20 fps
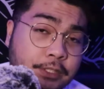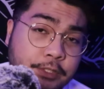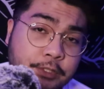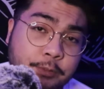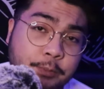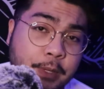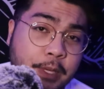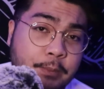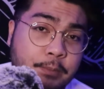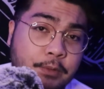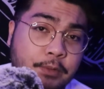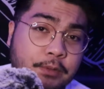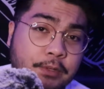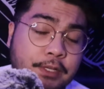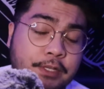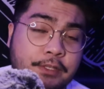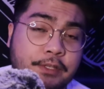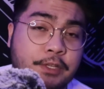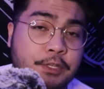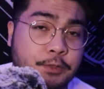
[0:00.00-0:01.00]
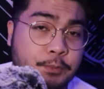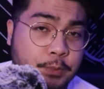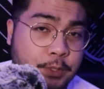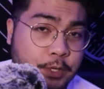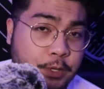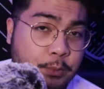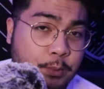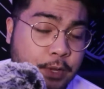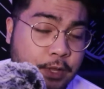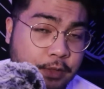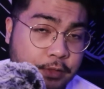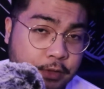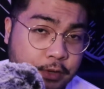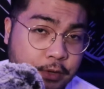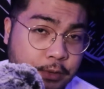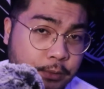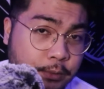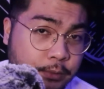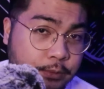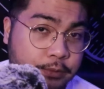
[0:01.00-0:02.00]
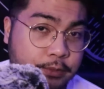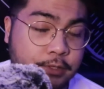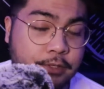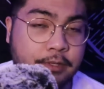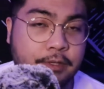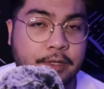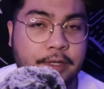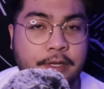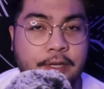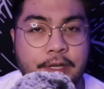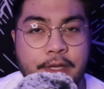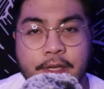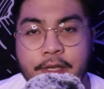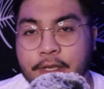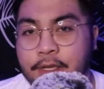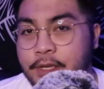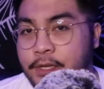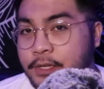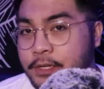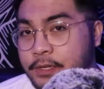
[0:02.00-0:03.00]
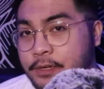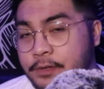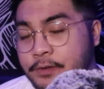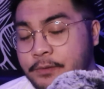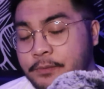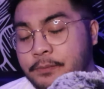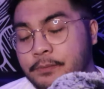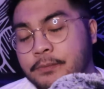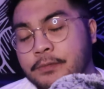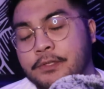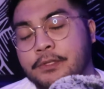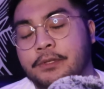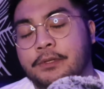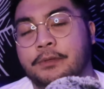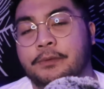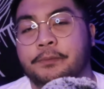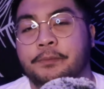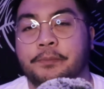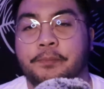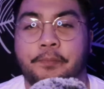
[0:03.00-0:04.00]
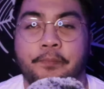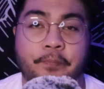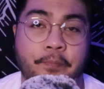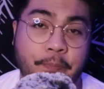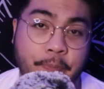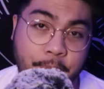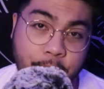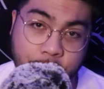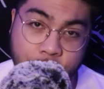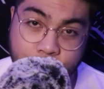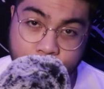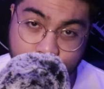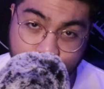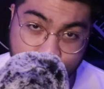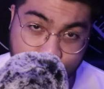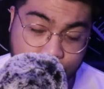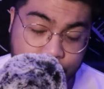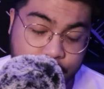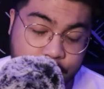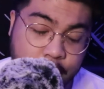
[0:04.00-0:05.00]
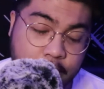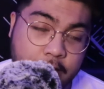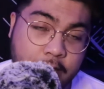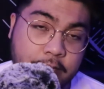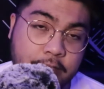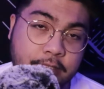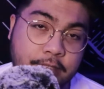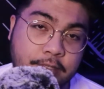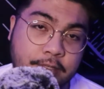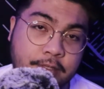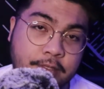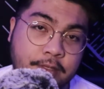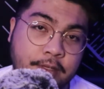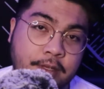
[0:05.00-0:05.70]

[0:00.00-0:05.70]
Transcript: it's maple, it does pretty well in the cold, so there's that.